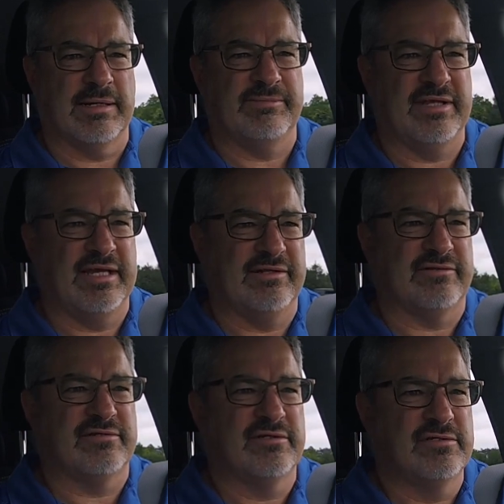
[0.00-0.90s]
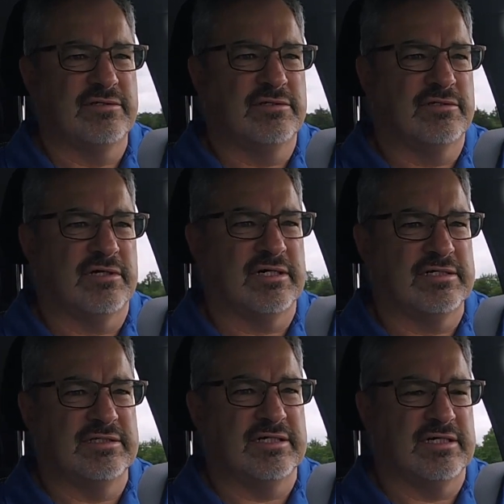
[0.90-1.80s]
update
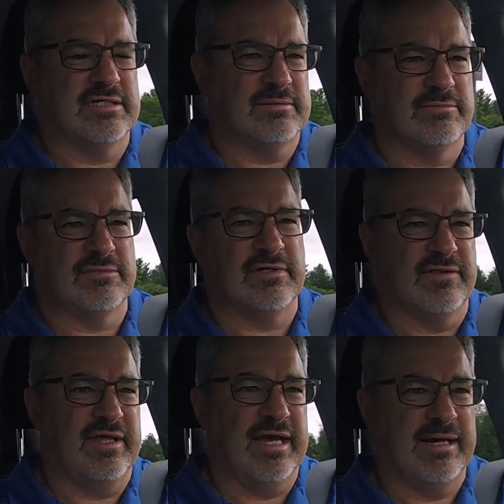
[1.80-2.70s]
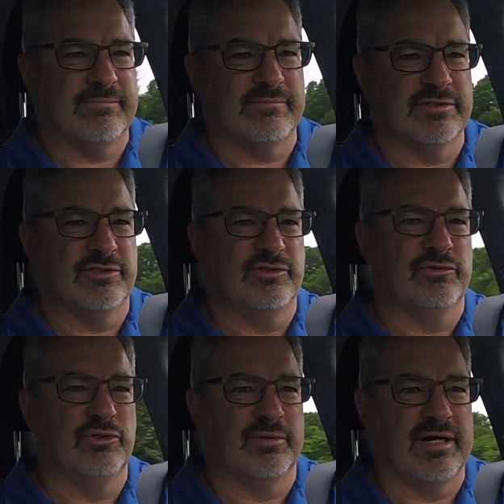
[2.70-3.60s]
on the app, on the
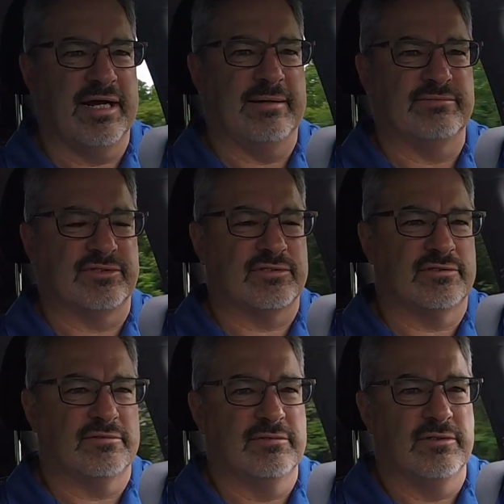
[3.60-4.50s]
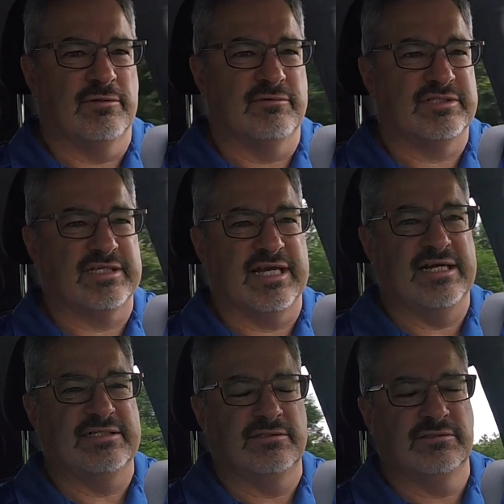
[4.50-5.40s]
new Uber app. So once
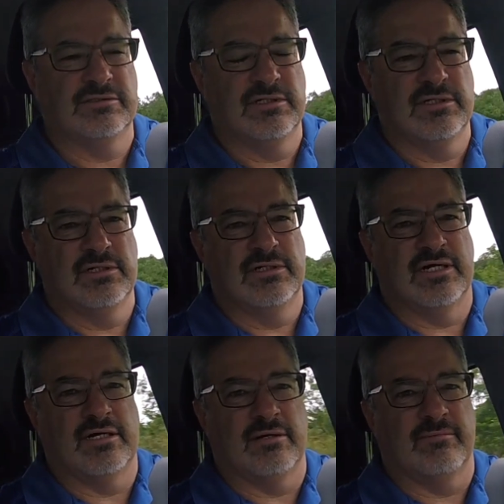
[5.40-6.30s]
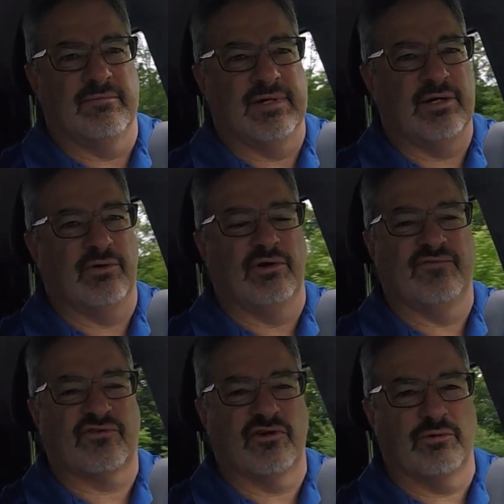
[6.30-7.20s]
again, I don't know if
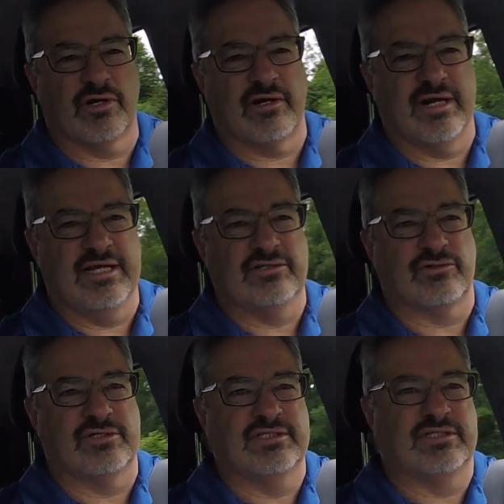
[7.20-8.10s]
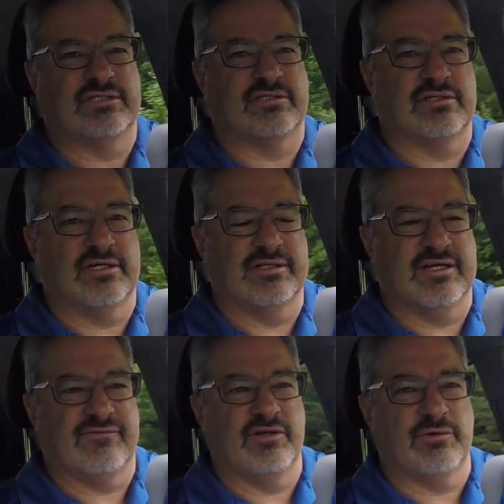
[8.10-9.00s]
it's going to work on Androids.
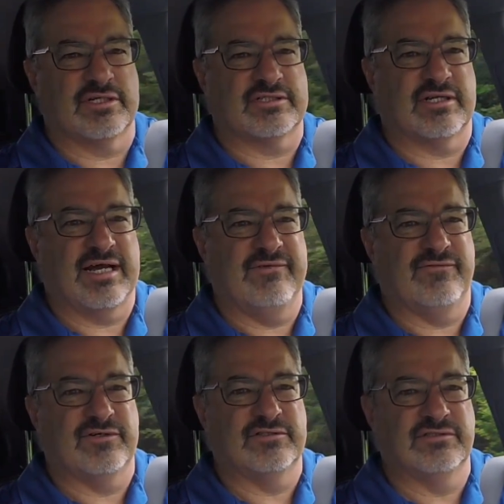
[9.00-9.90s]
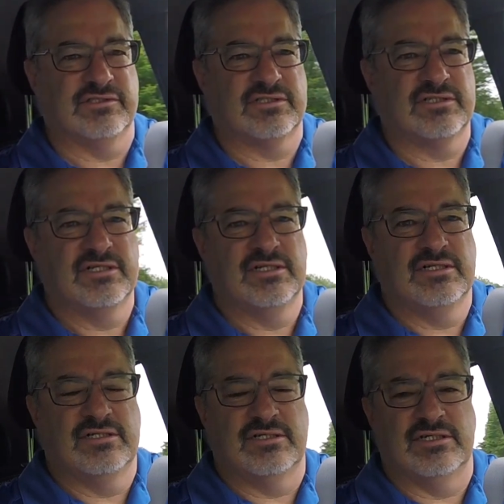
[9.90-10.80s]
Definitely works on iPhones.
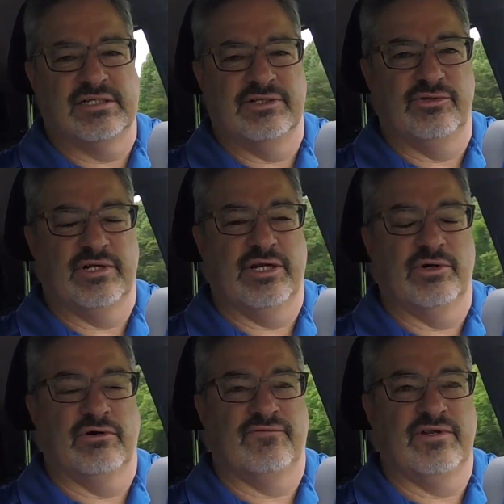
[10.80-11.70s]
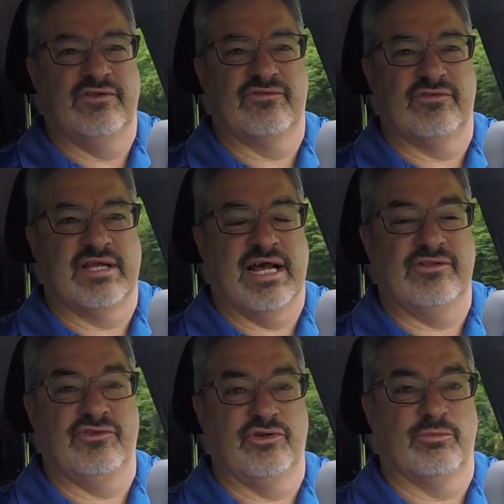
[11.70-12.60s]
And I do not know if it has
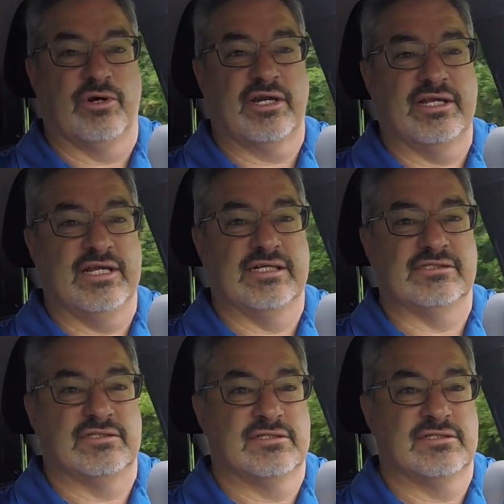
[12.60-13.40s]
gotten to your market yet.